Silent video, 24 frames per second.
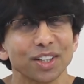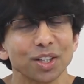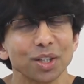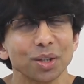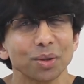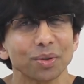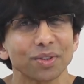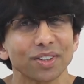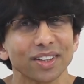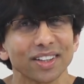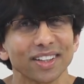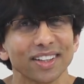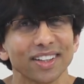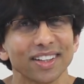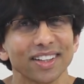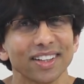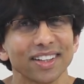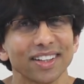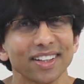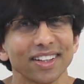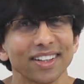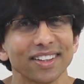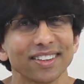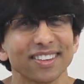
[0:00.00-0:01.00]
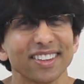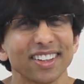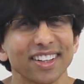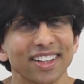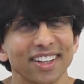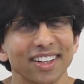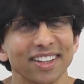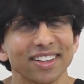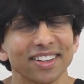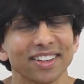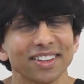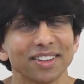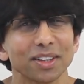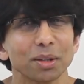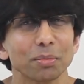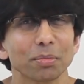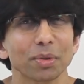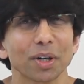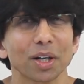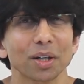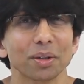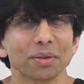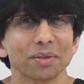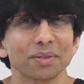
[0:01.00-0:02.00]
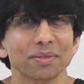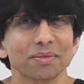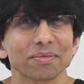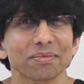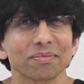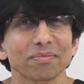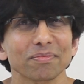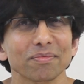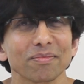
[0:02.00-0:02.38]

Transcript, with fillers: using is hitting the bone,